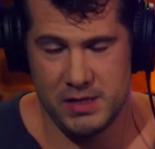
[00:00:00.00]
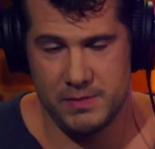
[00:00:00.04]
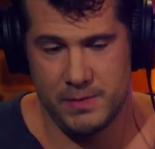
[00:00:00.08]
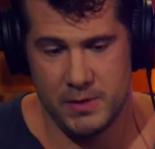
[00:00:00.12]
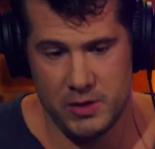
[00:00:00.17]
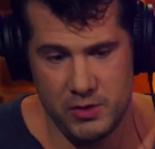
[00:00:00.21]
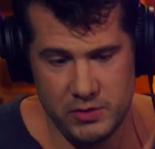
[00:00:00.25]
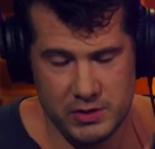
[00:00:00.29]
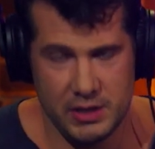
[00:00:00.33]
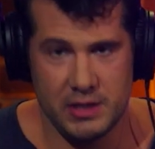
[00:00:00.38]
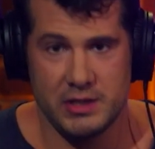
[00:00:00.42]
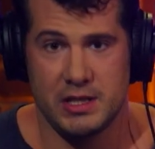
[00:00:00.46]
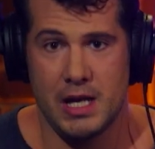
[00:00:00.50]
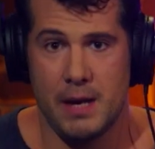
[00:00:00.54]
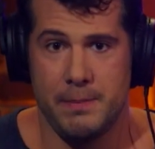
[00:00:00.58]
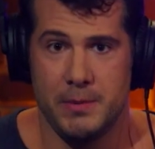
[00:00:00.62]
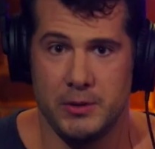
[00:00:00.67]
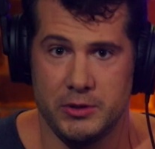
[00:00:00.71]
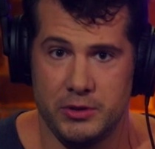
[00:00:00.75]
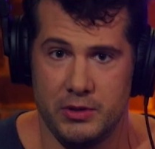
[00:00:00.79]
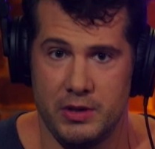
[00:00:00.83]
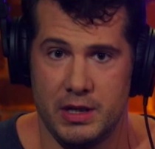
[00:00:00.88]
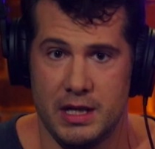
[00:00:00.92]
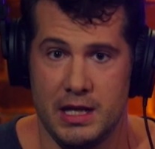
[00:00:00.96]
He's yeah. been using this
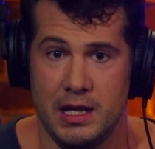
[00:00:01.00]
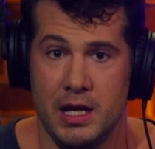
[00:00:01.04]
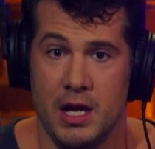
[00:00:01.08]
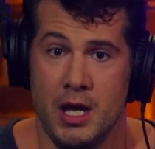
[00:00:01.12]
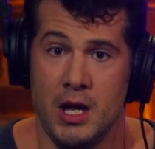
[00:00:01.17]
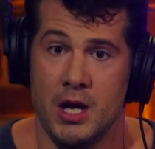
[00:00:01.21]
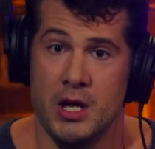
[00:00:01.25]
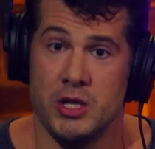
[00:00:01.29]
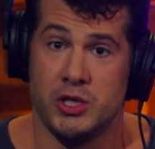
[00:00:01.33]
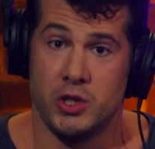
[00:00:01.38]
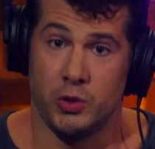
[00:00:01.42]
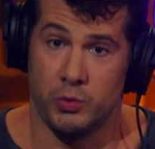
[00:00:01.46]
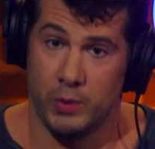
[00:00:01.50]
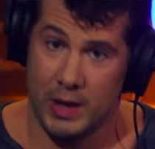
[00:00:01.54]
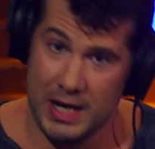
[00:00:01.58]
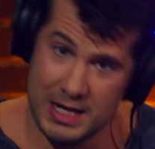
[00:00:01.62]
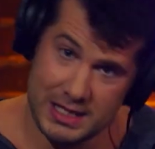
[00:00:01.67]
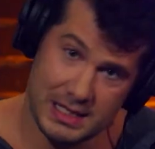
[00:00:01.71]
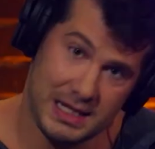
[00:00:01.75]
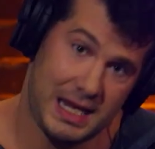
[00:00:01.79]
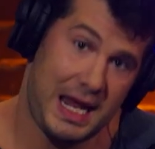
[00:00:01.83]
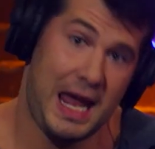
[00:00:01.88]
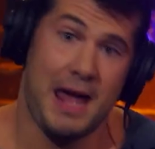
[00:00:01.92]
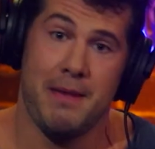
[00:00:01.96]
opportunity to
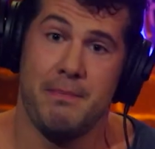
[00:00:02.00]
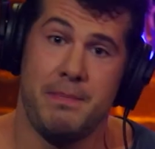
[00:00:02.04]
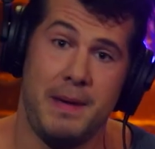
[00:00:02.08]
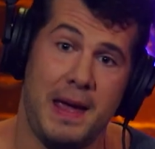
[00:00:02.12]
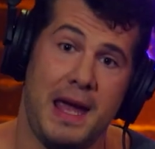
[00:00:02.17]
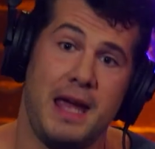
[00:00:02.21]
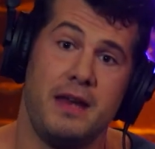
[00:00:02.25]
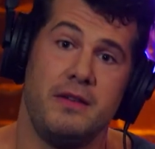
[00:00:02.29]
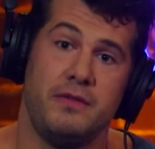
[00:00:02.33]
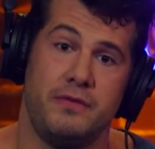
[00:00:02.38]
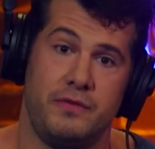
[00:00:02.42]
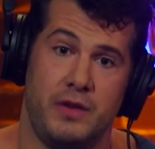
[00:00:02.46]
raise campaign